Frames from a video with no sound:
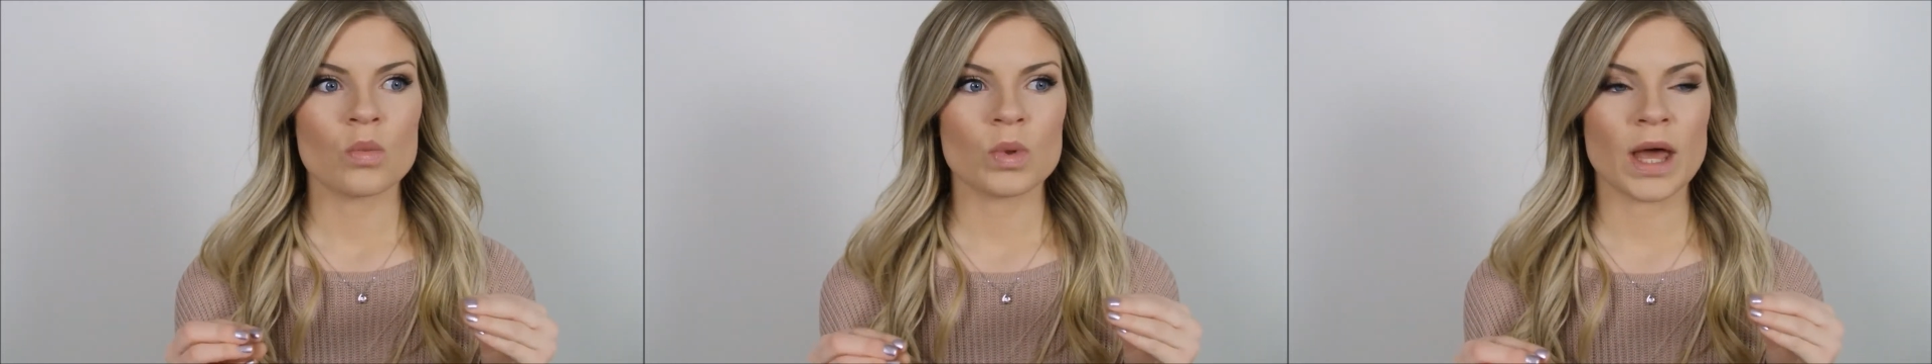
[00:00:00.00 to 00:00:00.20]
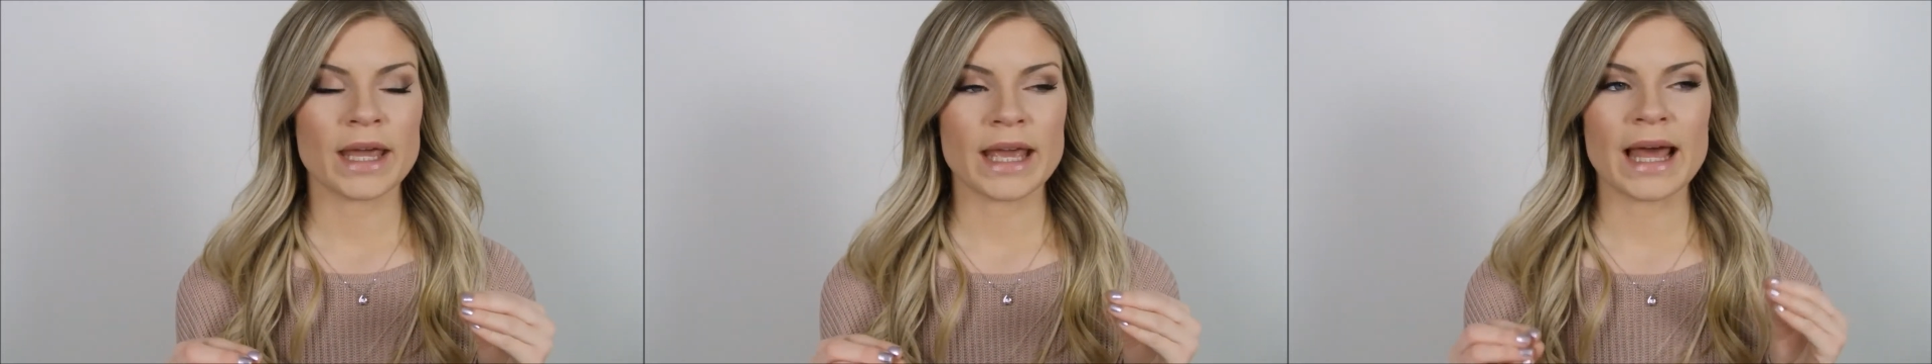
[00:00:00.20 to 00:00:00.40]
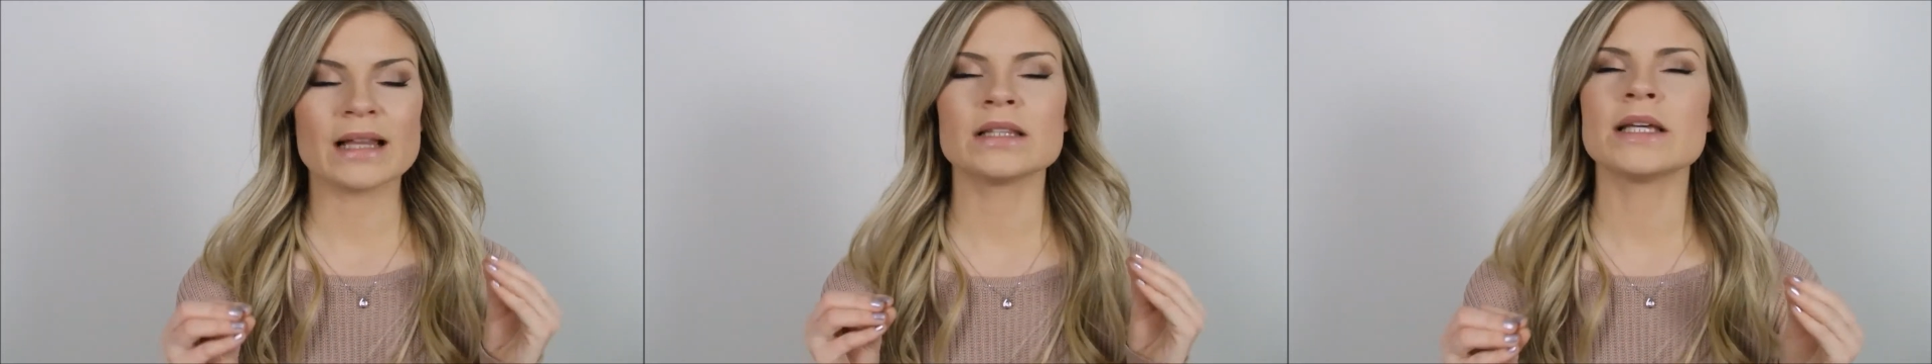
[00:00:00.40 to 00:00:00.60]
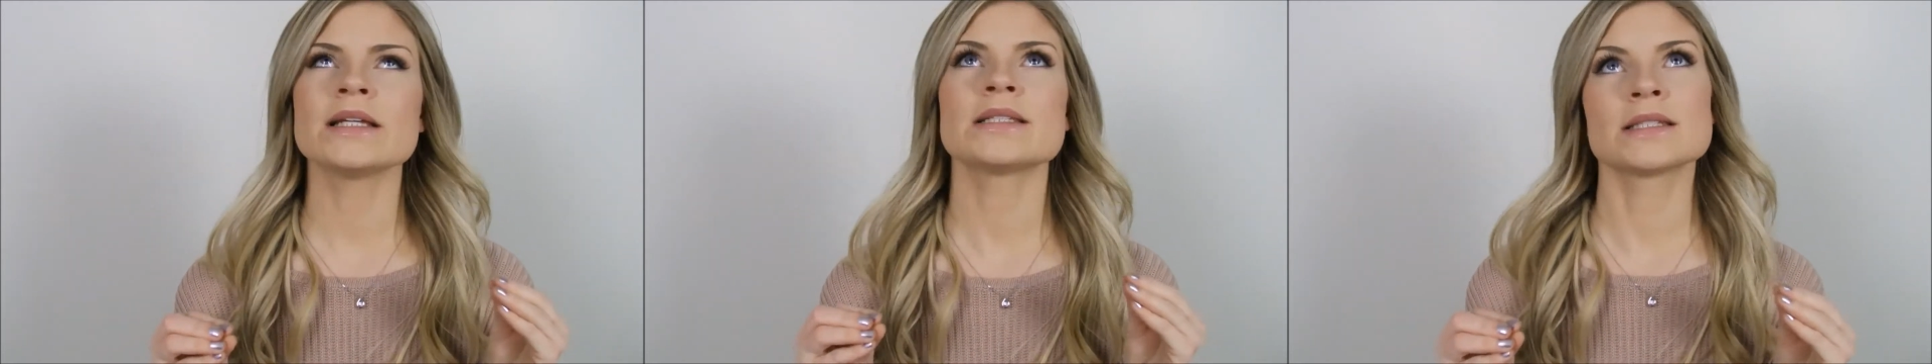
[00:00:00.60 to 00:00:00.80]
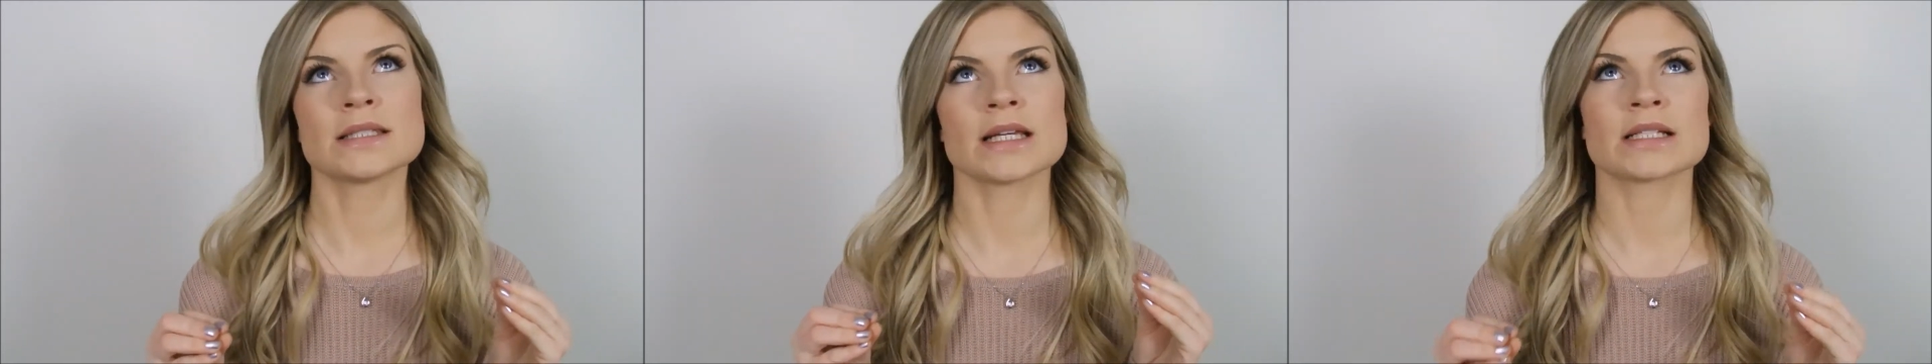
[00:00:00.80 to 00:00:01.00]
like at
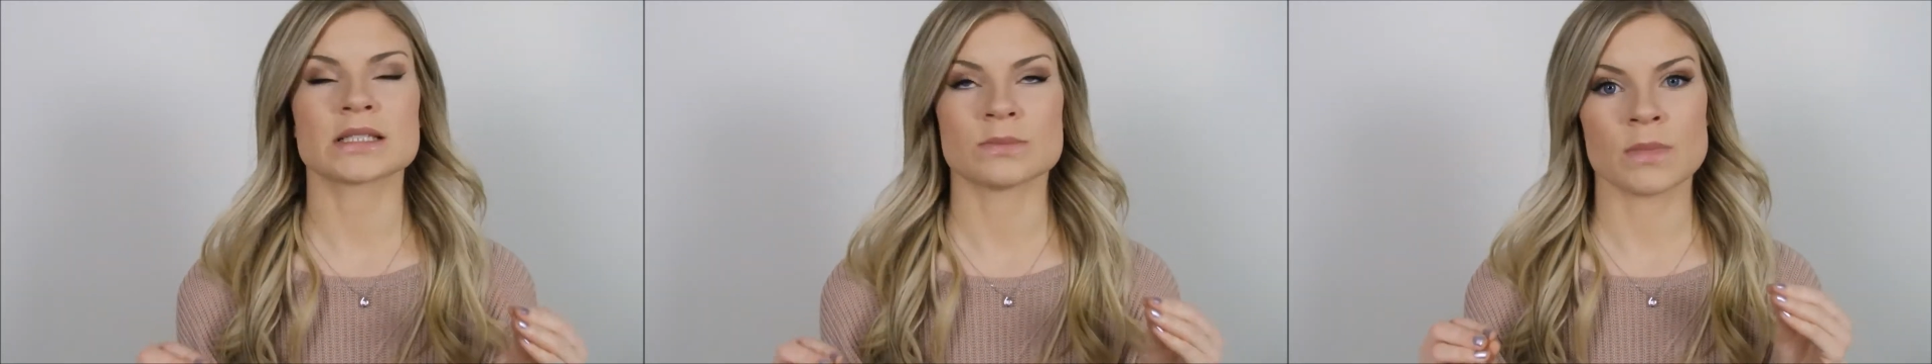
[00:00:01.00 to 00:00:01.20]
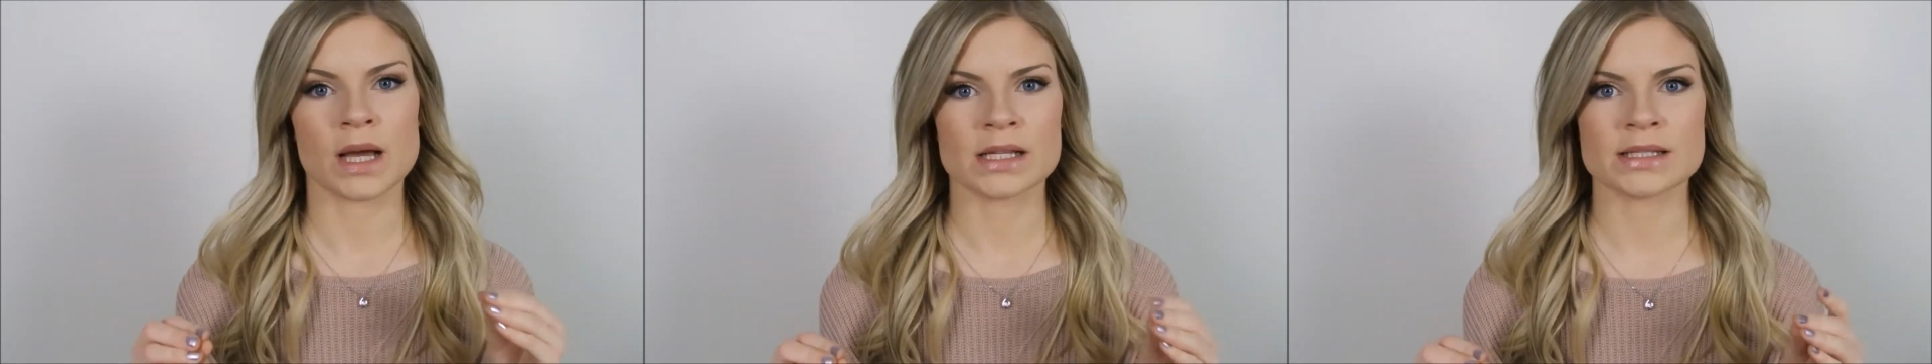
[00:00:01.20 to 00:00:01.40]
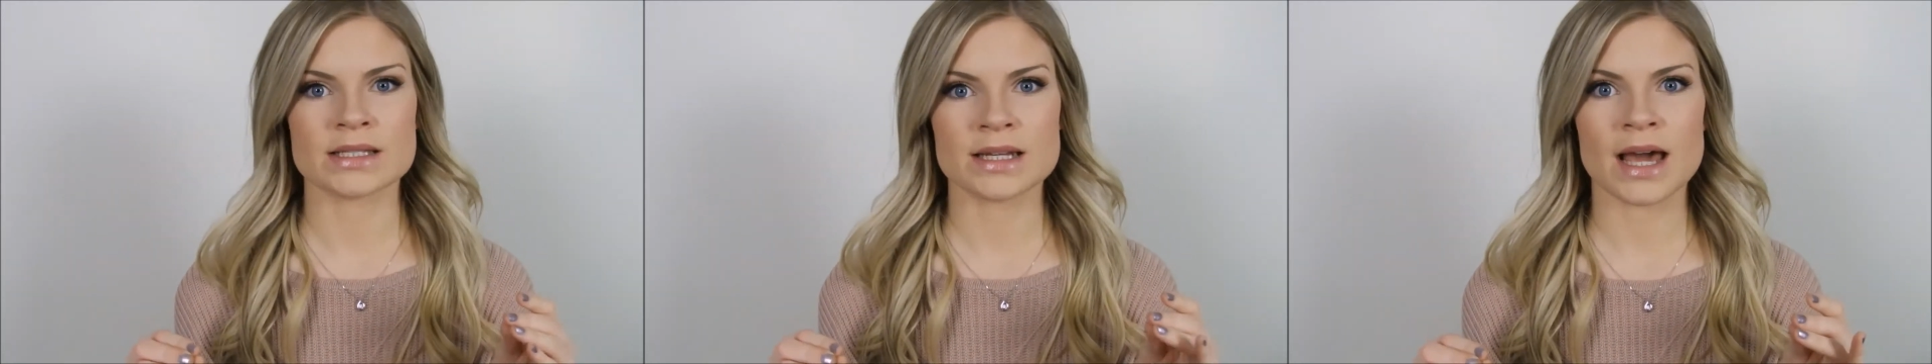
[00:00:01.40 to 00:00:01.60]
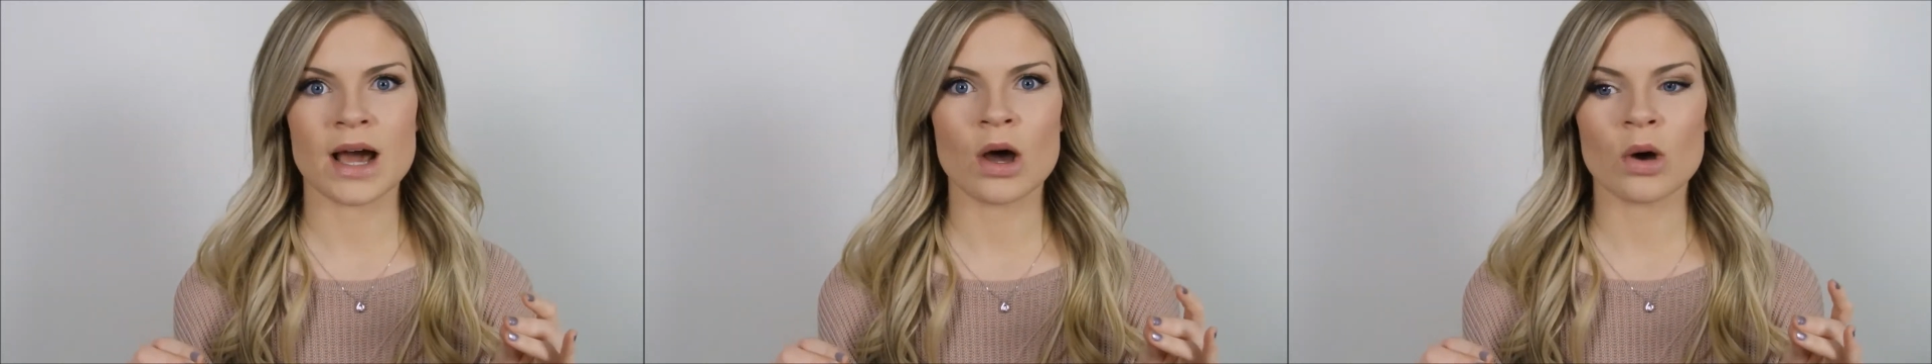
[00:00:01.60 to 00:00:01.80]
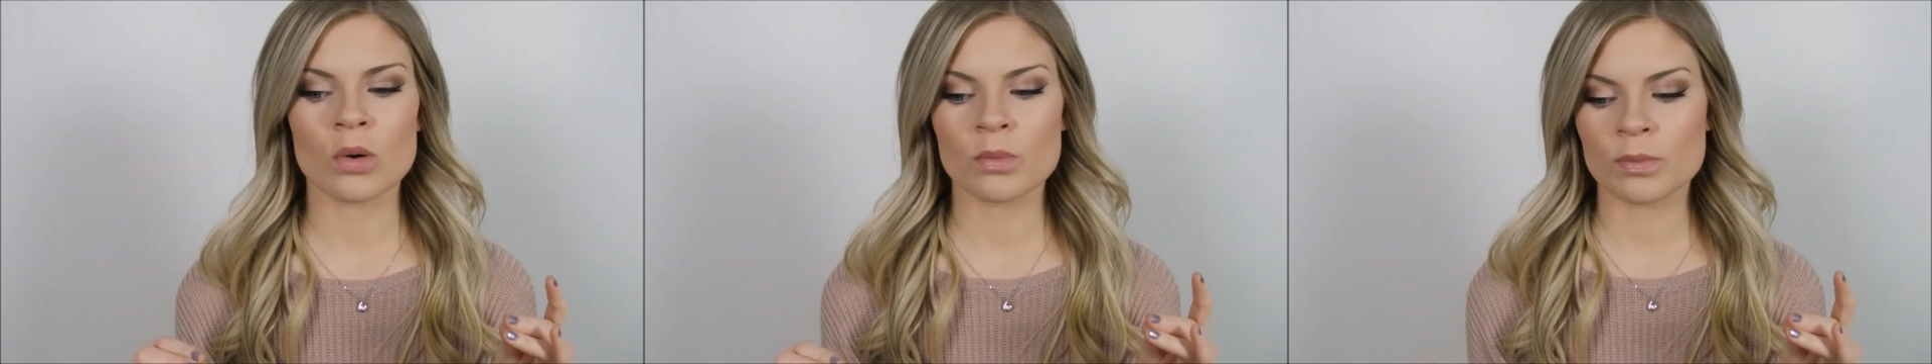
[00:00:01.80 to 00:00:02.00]
least 6 months
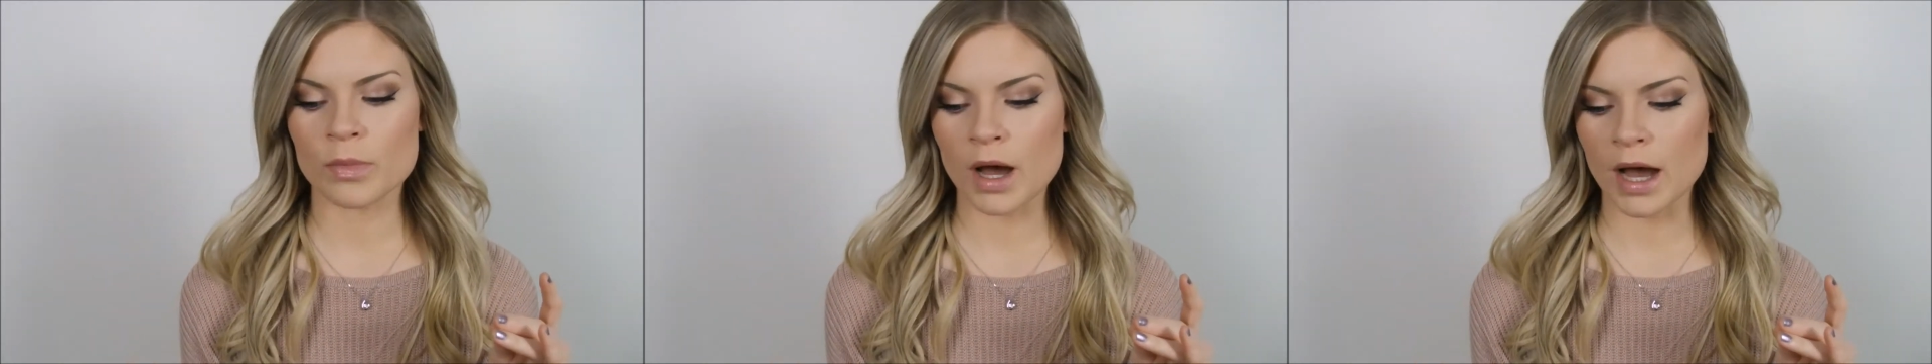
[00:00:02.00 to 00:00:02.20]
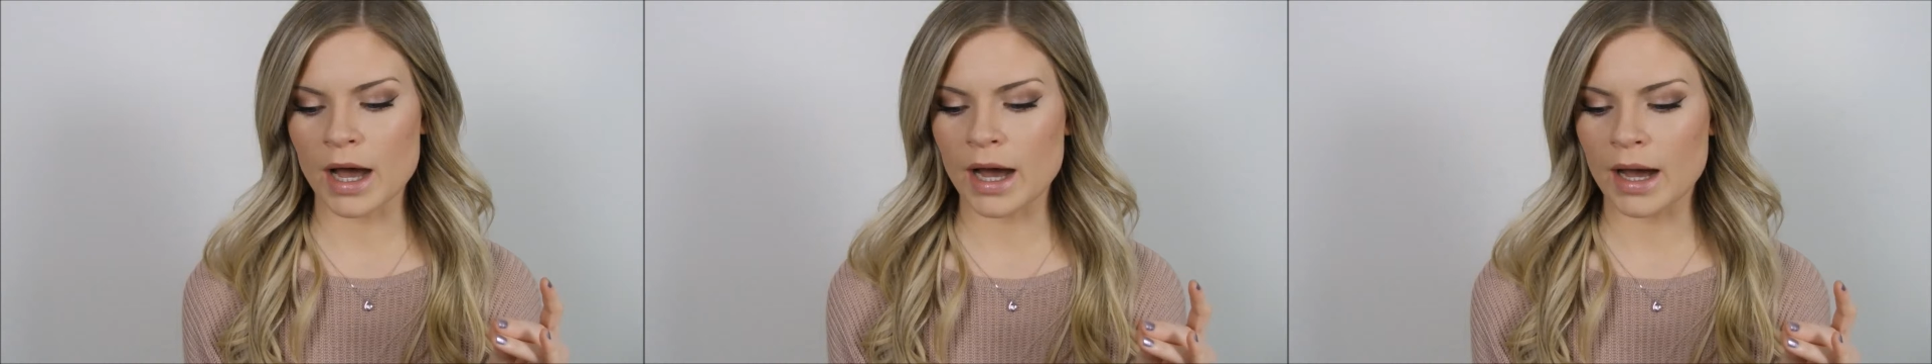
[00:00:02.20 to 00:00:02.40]
now.